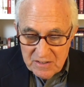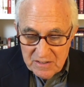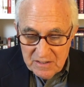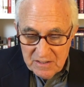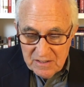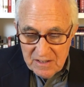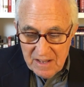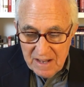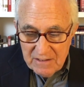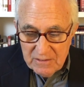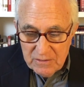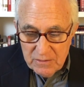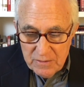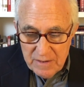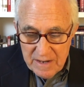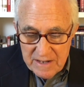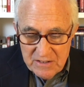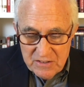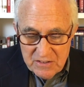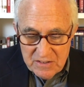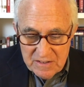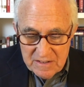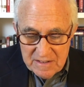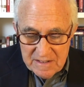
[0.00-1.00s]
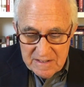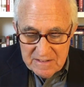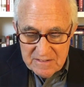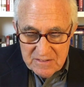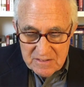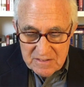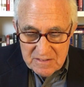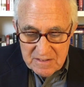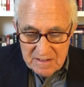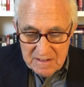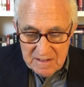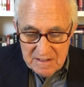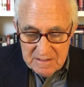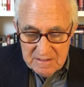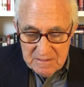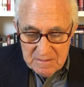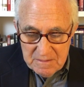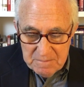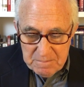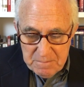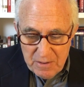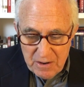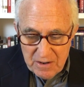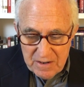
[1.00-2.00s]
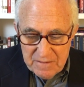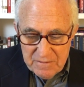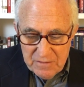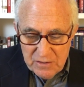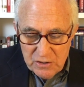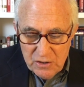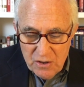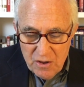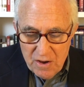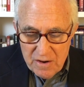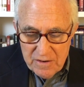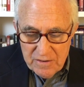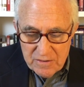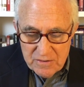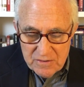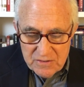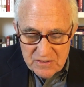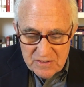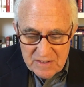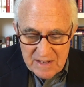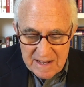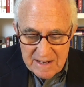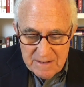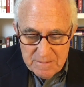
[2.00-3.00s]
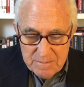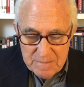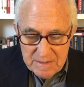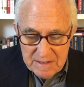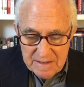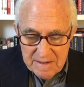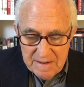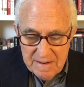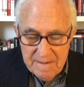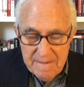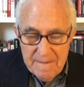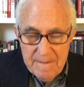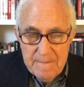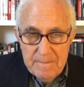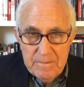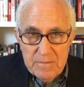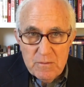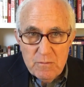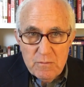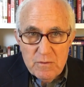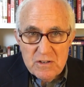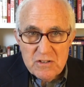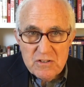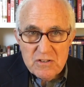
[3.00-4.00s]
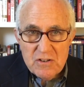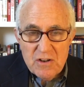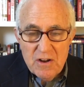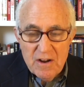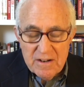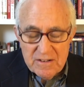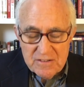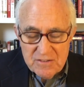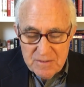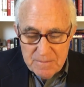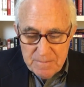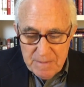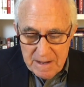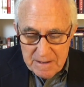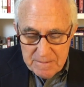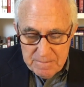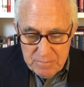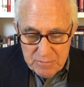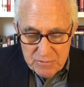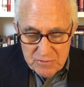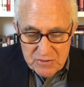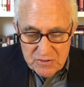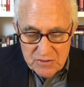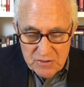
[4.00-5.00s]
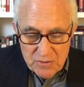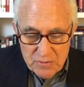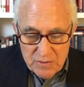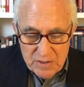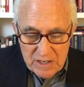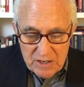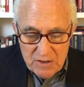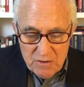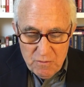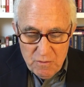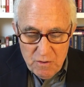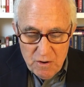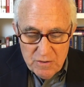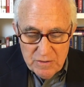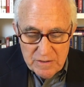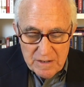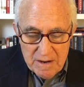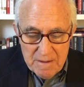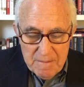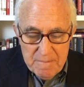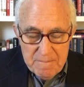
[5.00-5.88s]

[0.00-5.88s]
And the Declaration is uh, part of a longer statement which talks about pursuing, quote,